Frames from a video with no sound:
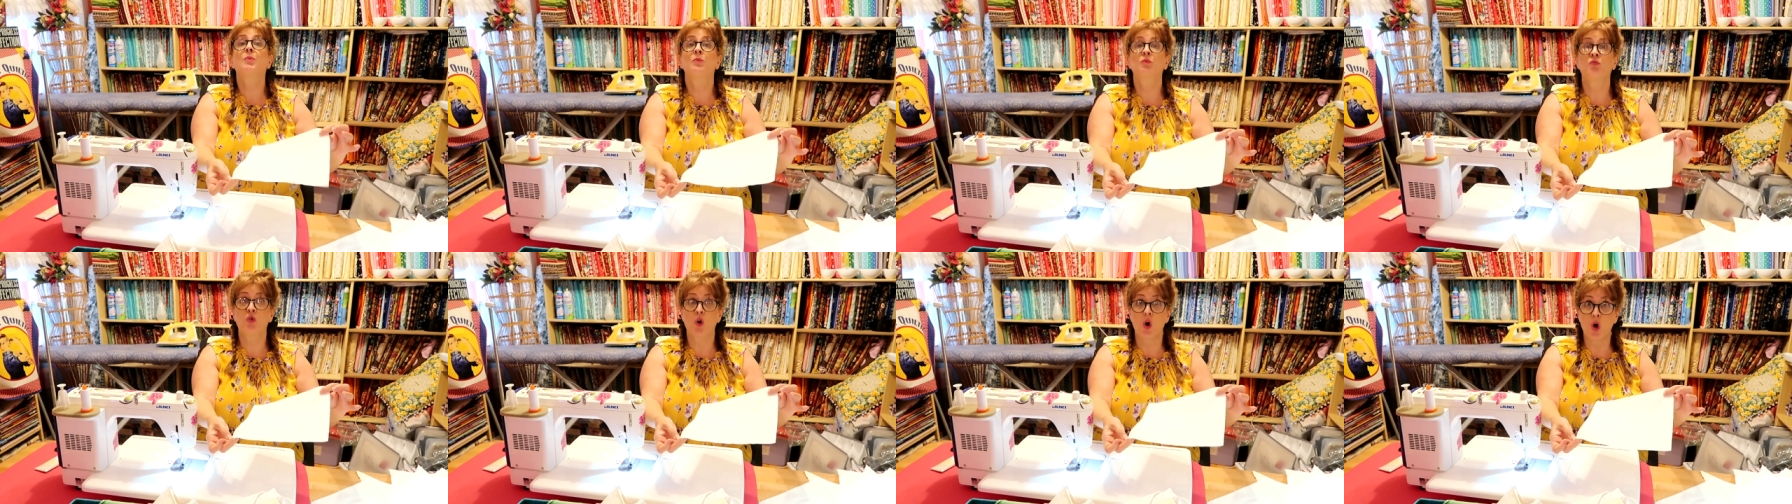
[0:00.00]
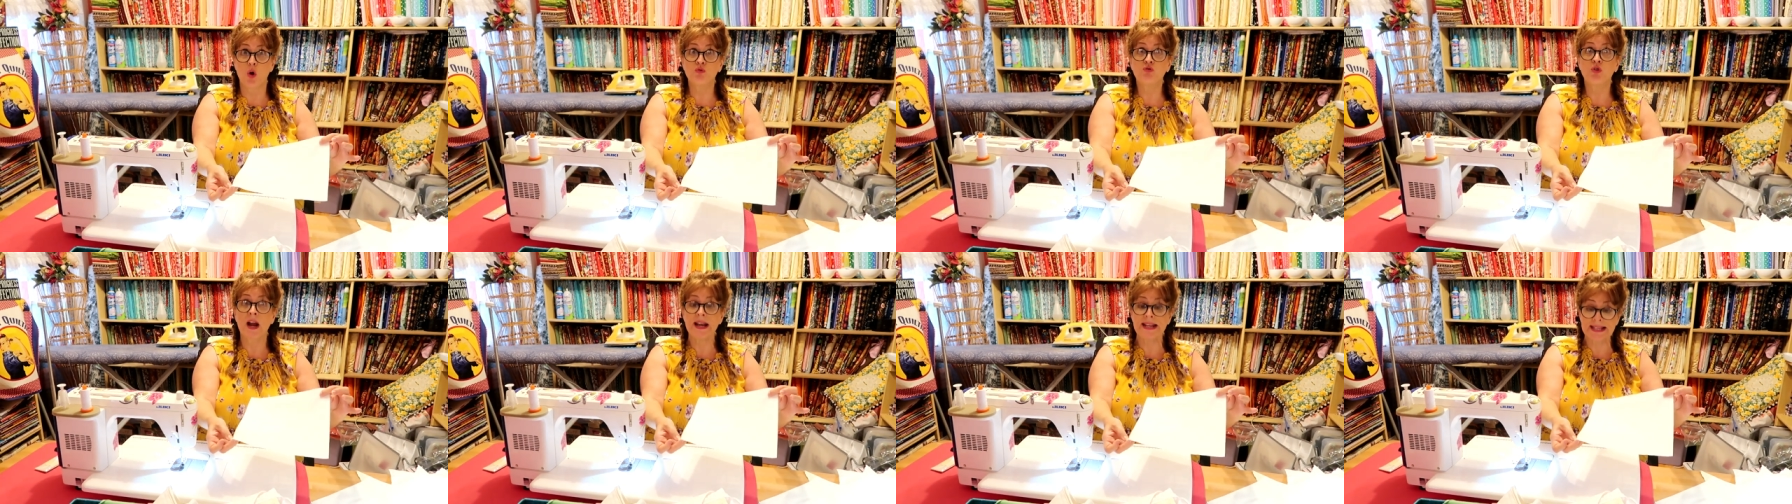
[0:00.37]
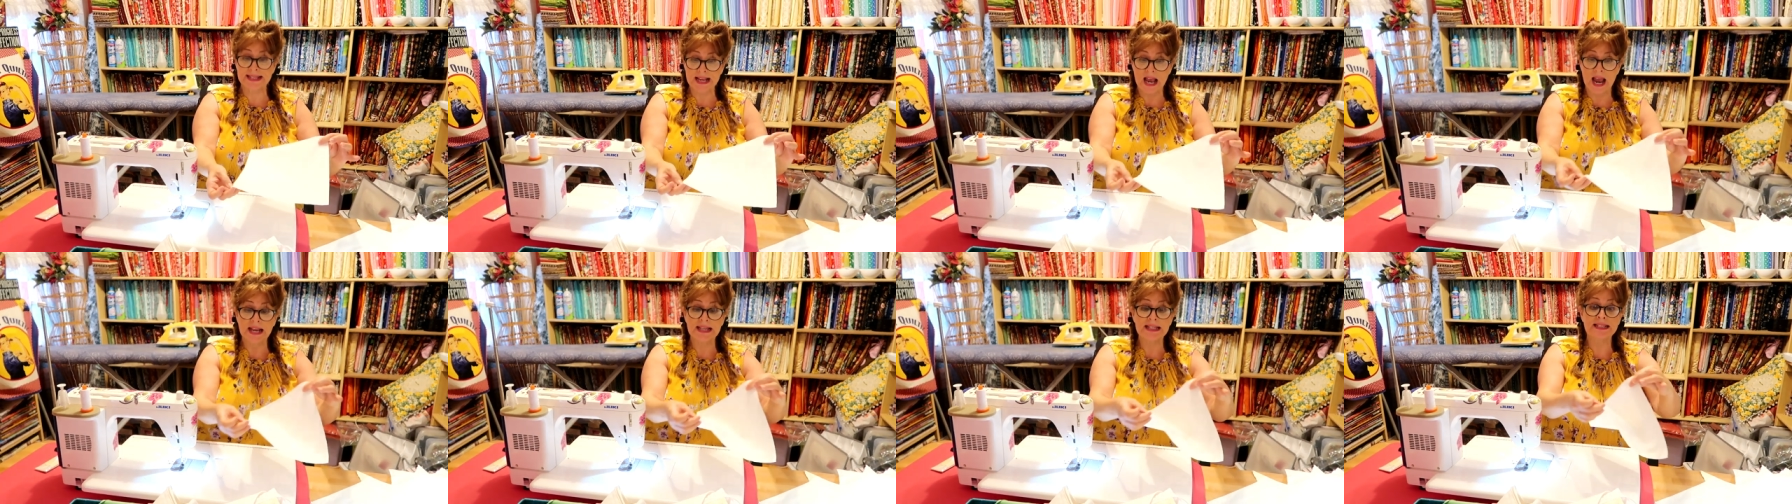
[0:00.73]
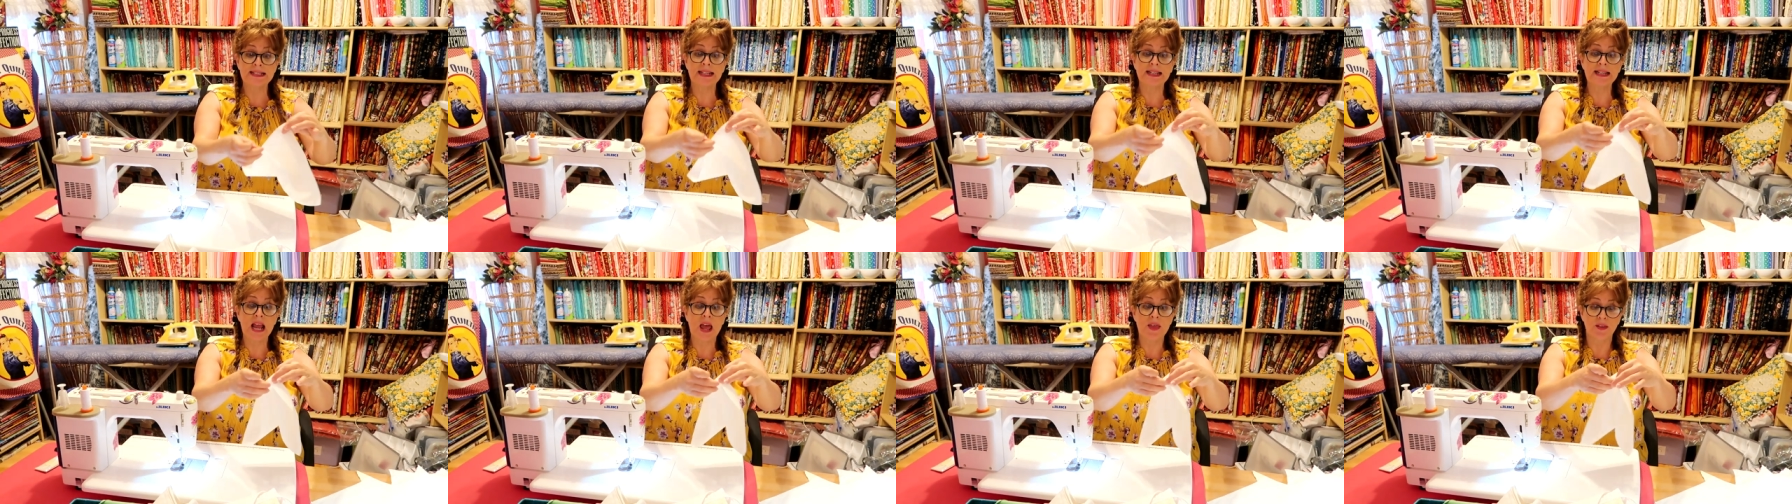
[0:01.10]
right sides
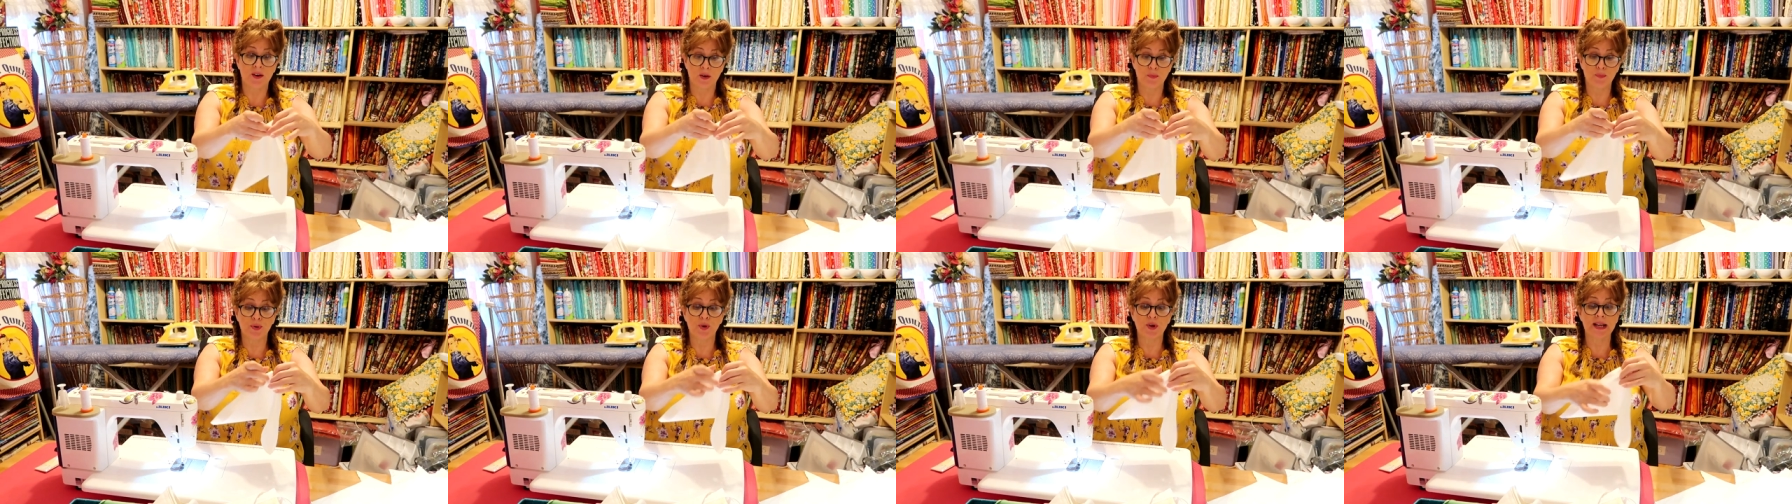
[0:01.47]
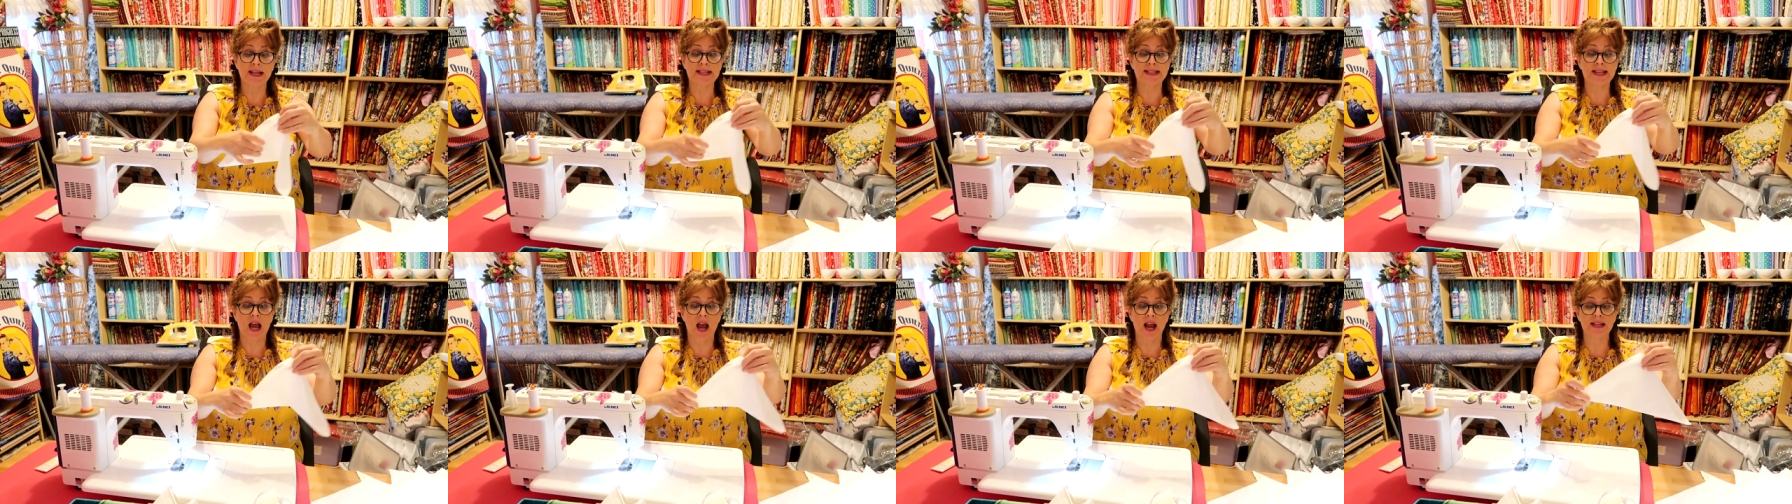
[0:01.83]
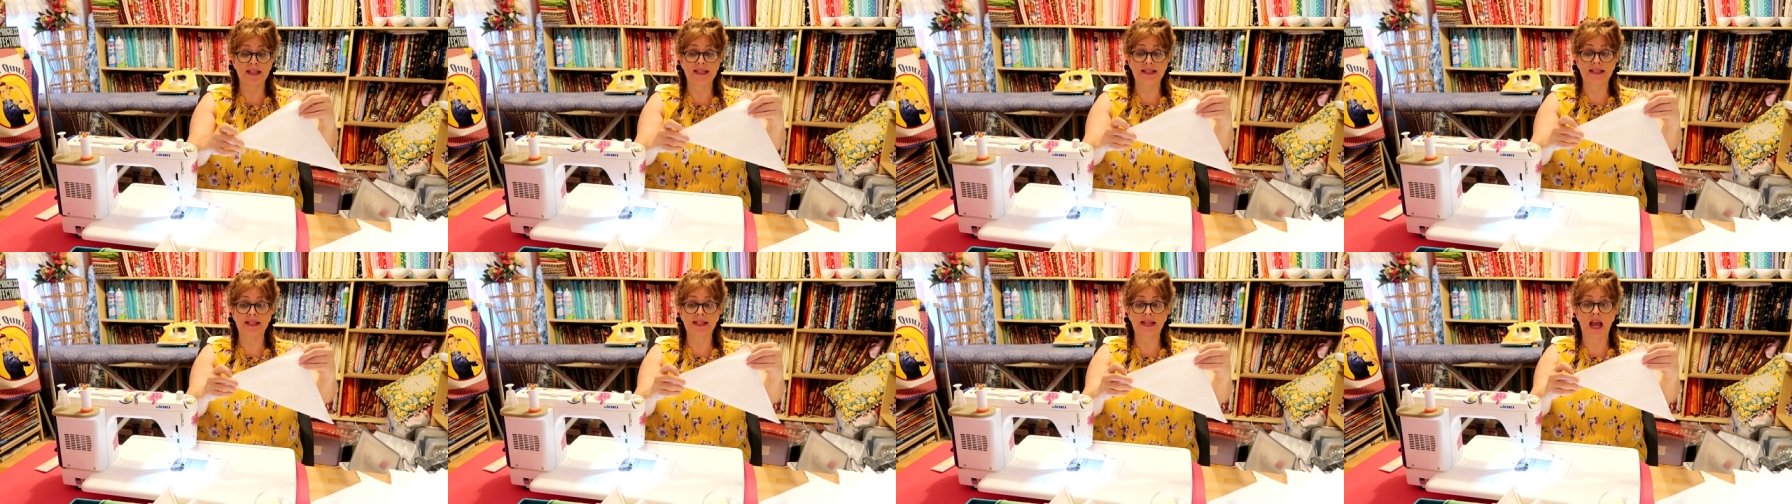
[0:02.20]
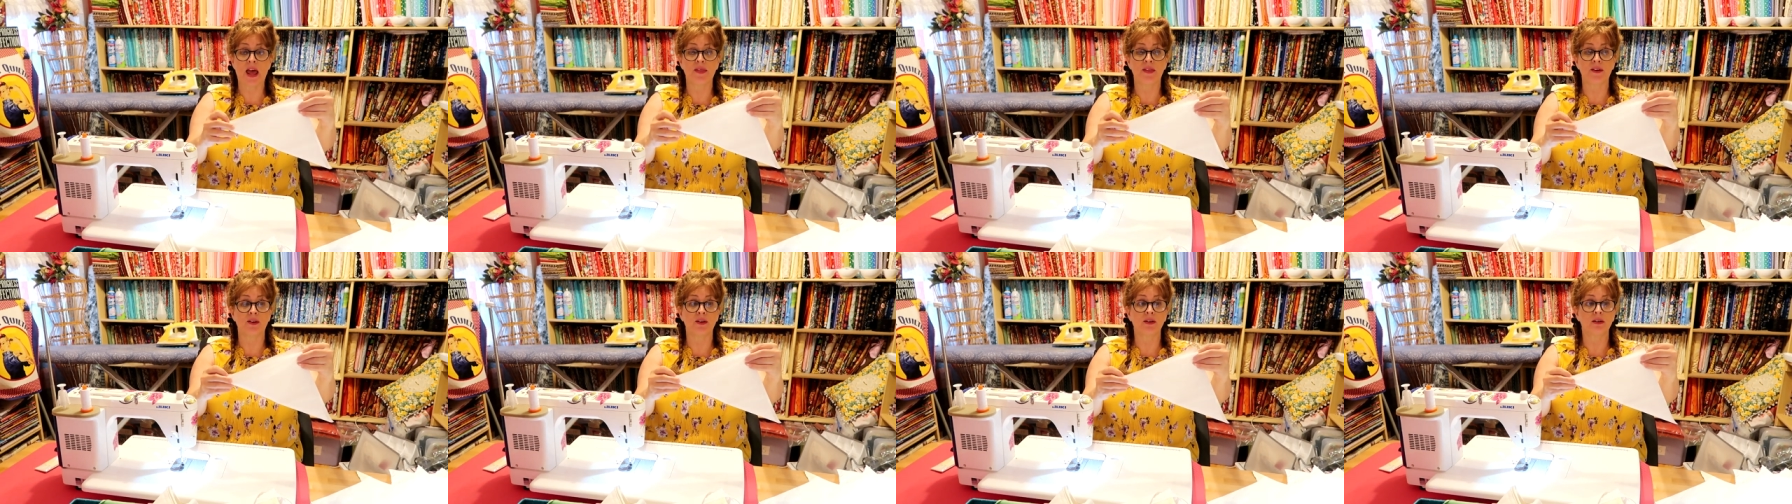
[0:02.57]
together, pretty sides
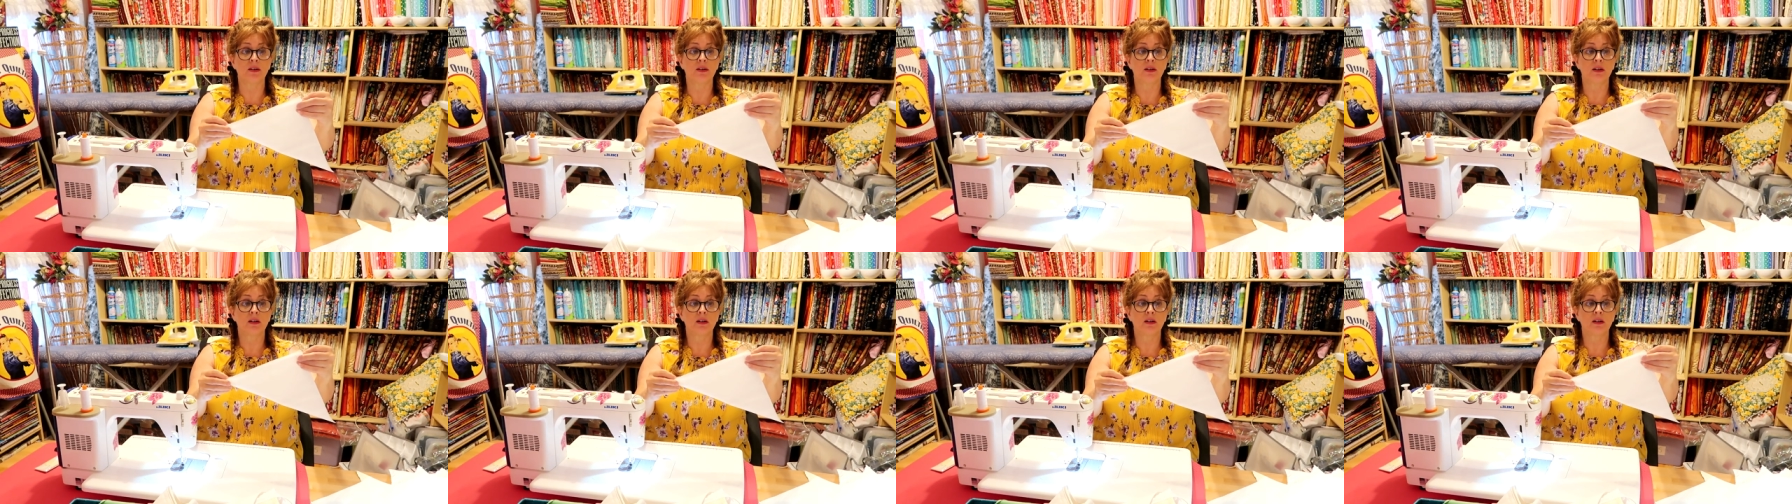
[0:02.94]
together,